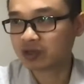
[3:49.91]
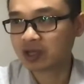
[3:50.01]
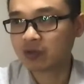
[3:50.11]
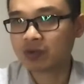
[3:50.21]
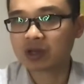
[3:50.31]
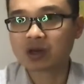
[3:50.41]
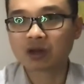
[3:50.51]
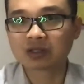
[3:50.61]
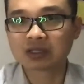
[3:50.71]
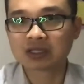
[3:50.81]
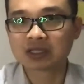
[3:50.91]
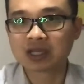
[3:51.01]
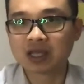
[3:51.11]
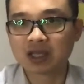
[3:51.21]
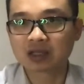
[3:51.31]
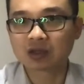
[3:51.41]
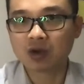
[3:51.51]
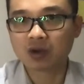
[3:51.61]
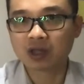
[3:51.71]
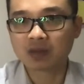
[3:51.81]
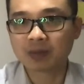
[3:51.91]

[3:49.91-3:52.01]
Okay, we're not just talking